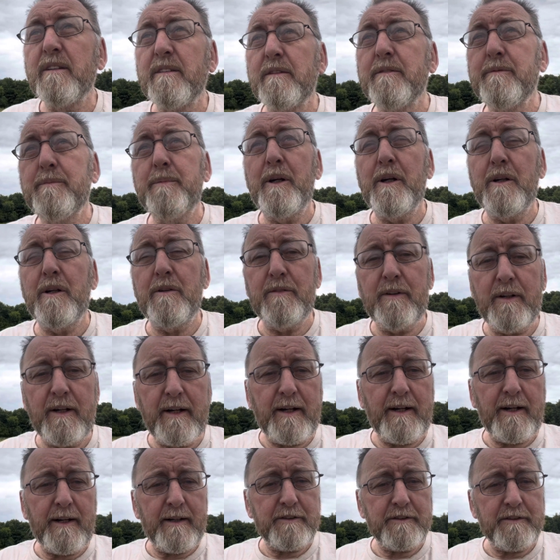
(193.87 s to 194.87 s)
A bit
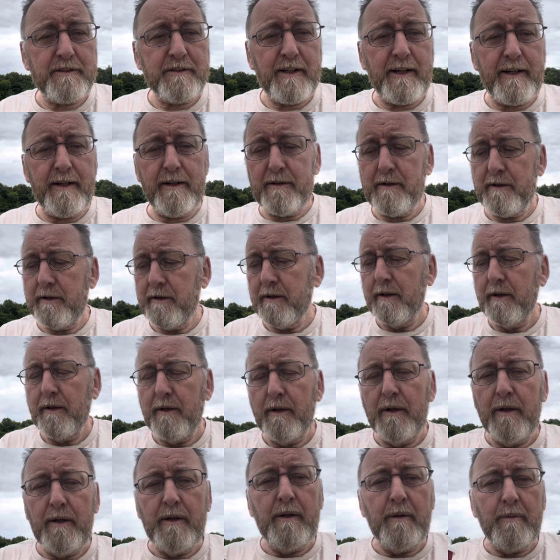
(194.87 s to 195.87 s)
overcast now.
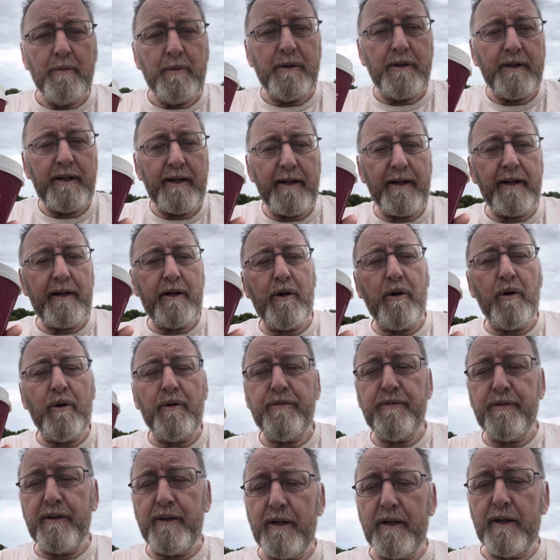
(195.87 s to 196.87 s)
You get a
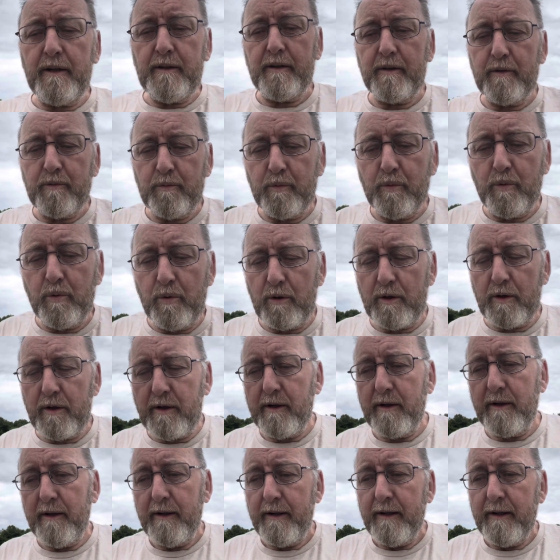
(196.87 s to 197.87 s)
coffee and a walk
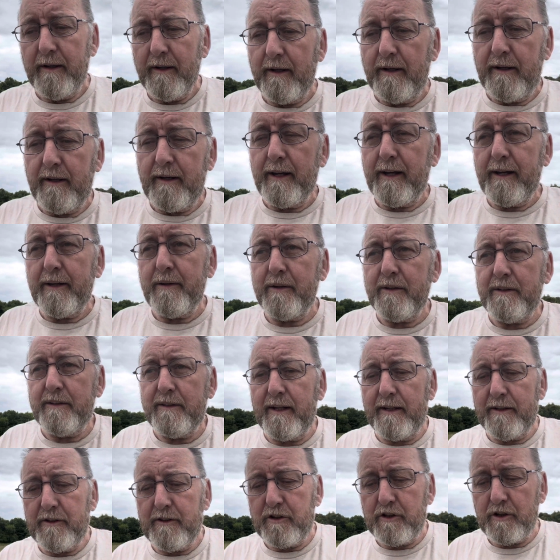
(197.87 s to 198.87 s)
out in
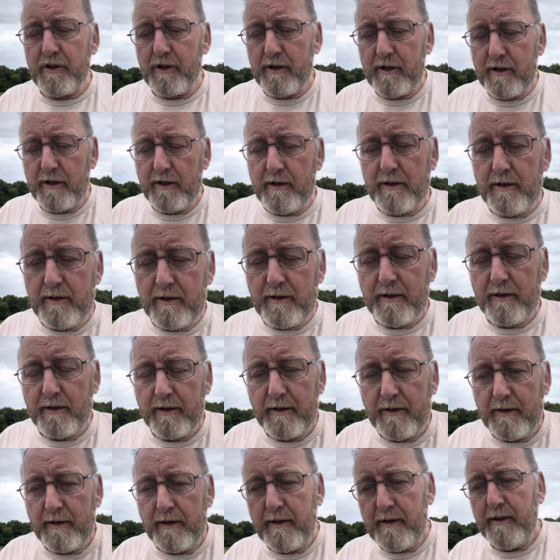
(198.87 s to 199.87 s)
nature
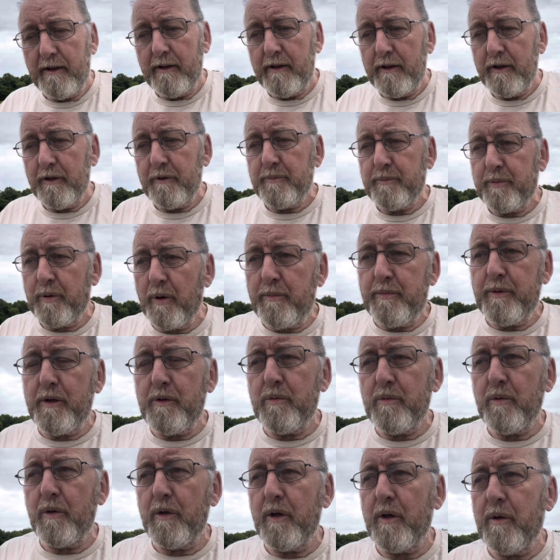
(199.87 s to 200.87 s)
is probably
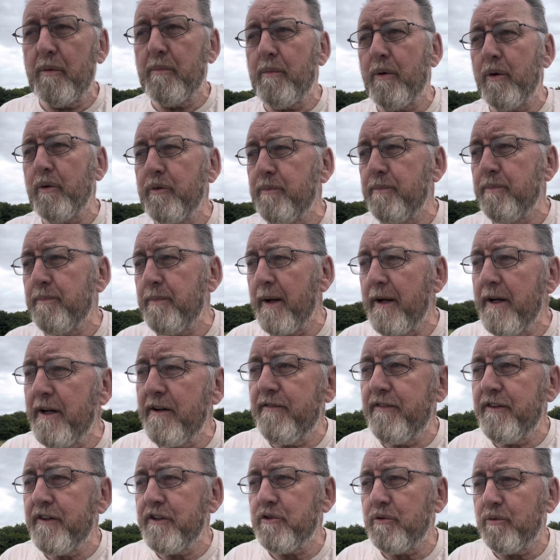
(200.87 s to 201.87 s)
one of the most
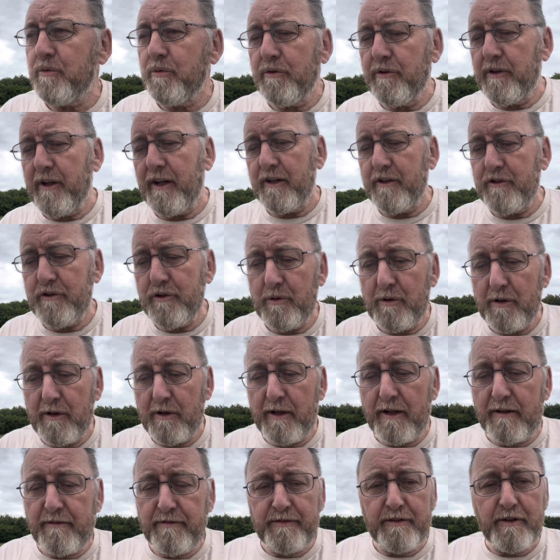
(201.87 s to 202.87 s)
beneficial things you can
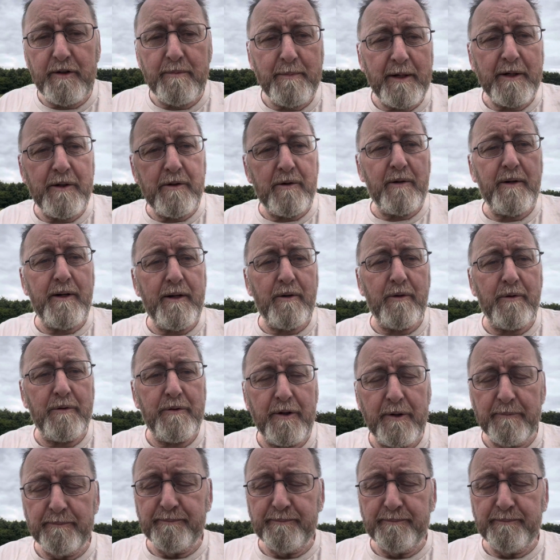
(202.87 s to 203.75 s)
have for your mental health.